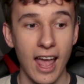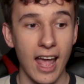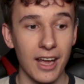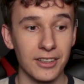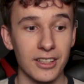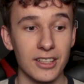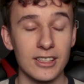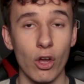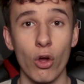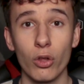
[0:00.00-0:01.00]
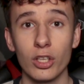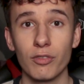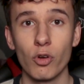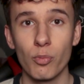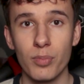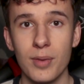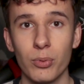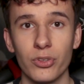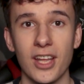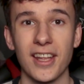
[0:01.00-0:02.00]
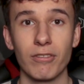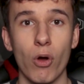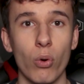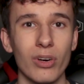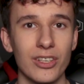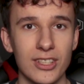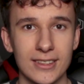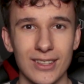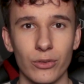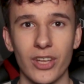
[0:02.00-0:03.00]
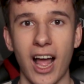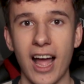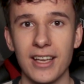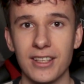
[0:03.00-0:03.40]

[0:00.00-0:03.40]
And it's only for people that have already sold the high